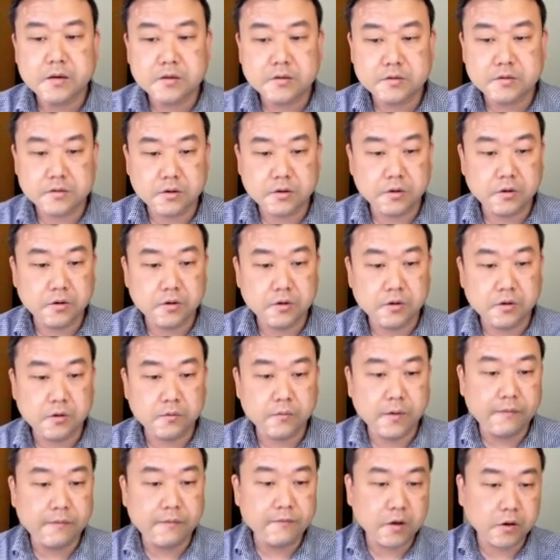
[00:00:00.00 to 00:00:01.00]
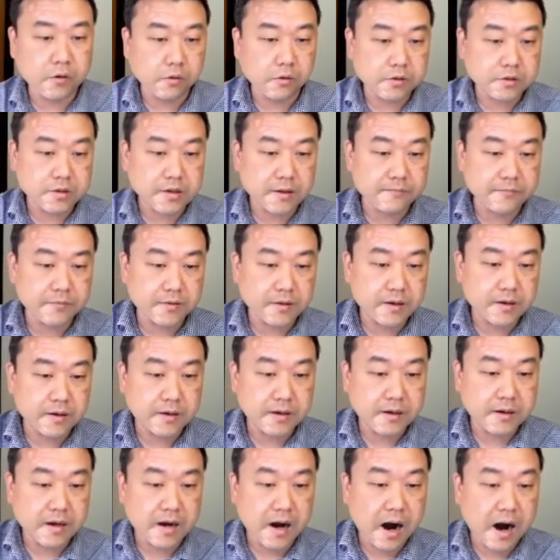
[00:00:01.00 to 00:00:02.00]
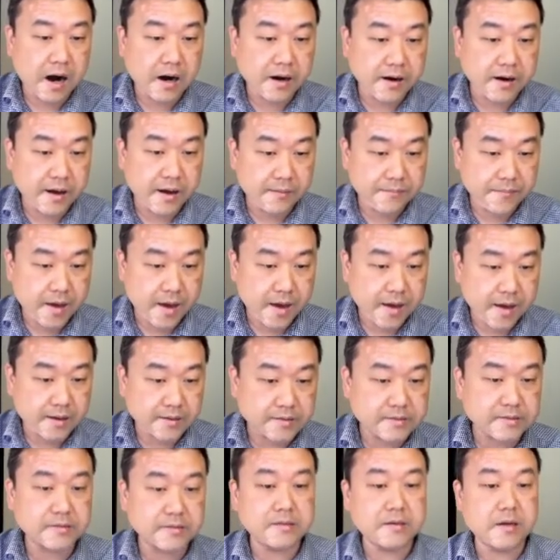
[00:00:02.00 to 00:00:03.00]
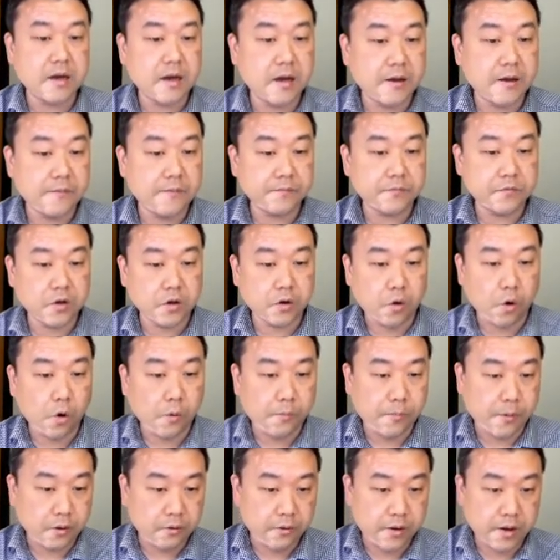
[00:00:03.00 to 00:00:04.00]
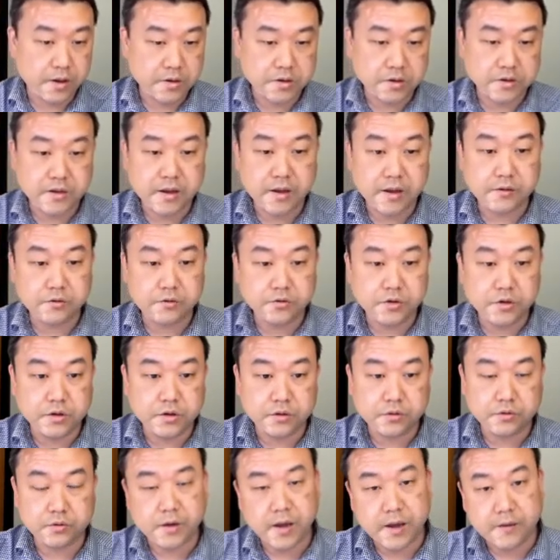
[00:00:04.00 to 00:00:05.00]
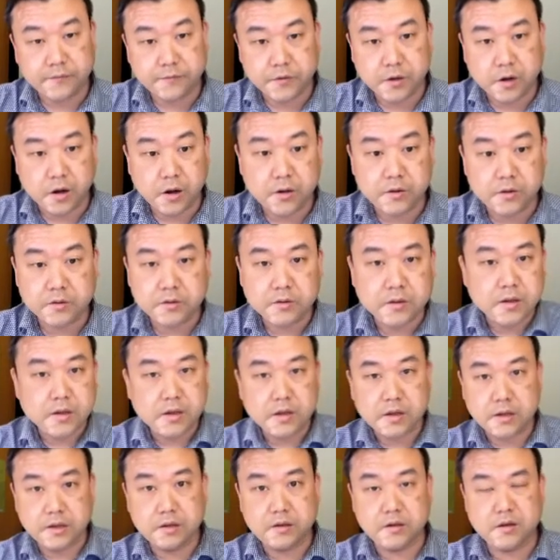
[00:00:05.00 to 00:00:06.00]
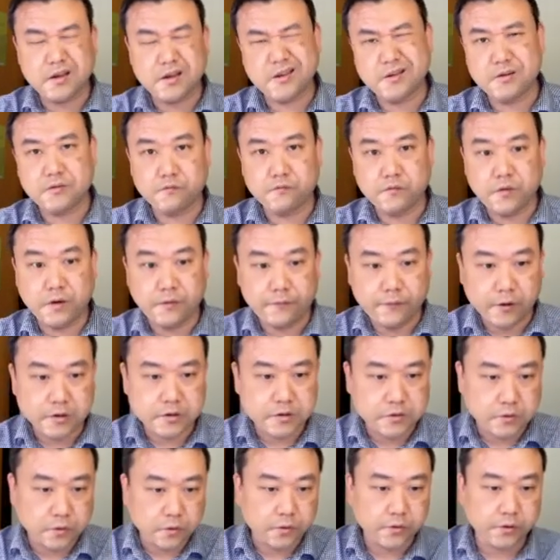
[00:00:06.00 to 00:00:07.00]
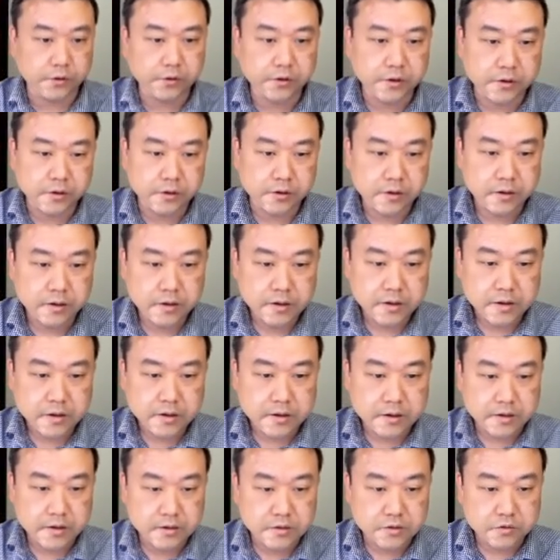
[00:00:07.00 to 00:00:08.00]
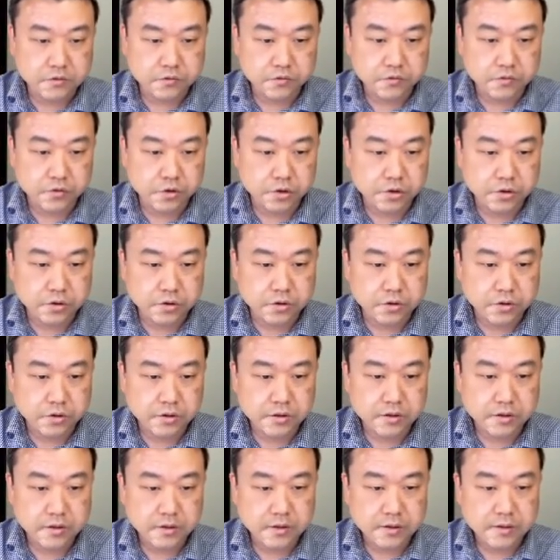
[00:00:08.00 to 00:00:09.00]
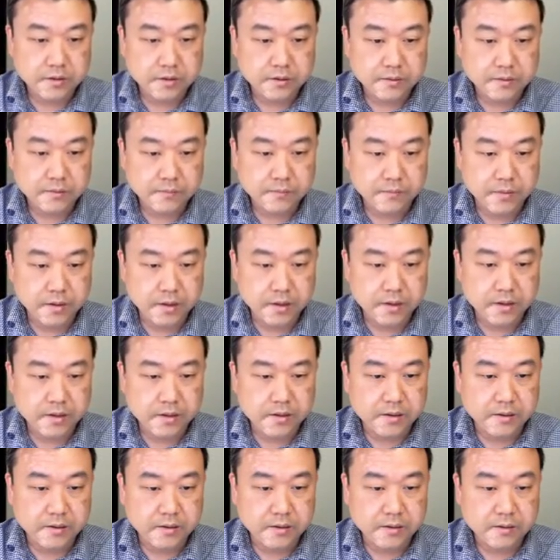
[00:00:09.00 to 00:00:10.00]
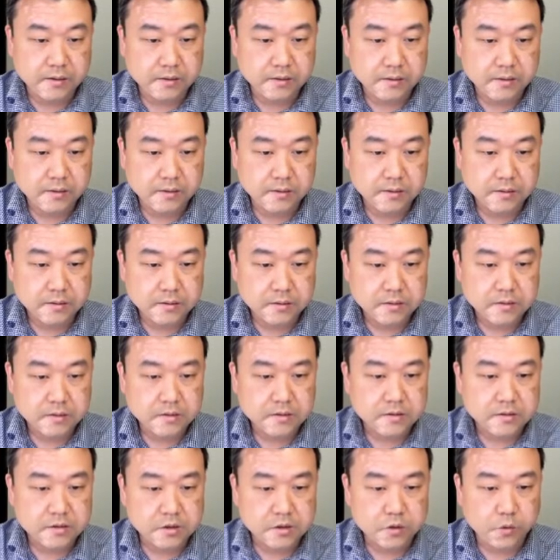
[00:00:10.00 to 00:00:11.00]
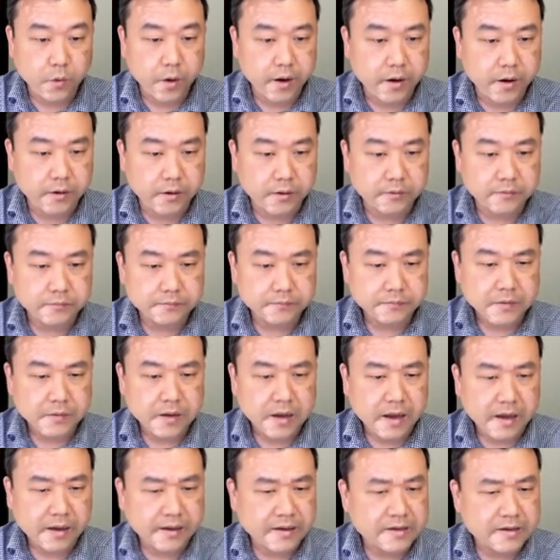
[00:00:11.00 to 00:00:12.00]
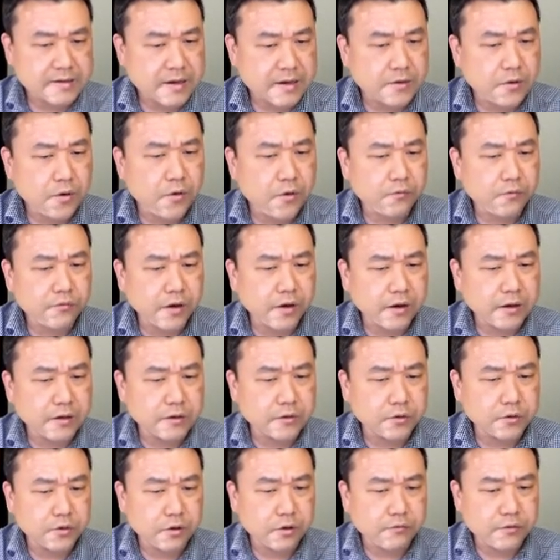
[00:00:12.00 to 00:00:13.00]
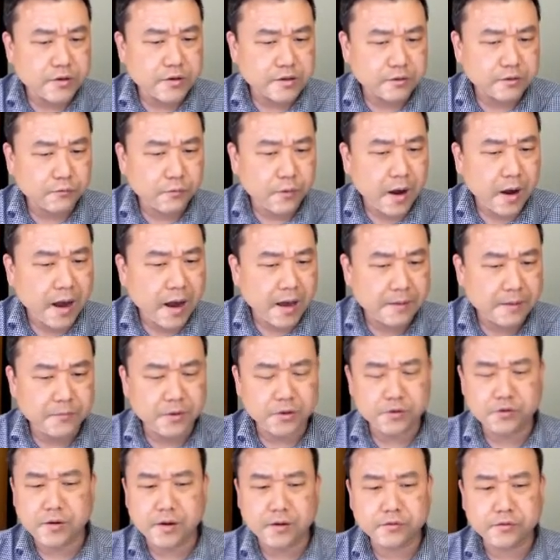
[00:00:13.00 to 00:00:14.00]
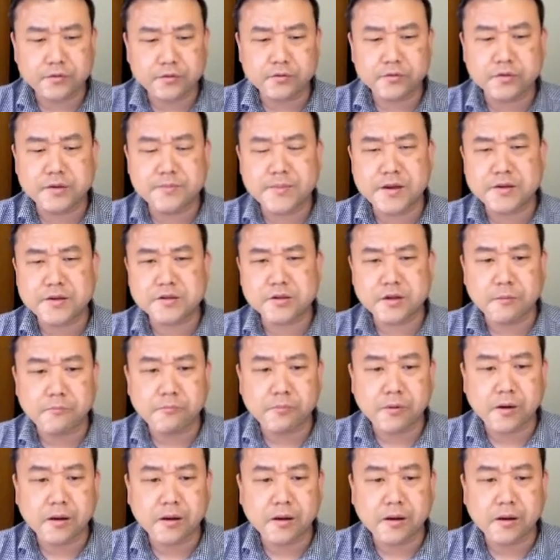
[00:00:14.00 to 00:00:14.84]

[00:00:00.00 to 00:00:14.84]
So when we call something RMS, um, the operation that you need to have done in the reverse order is root mean square. I guess I don't really know the reason why, but you have to imagine a,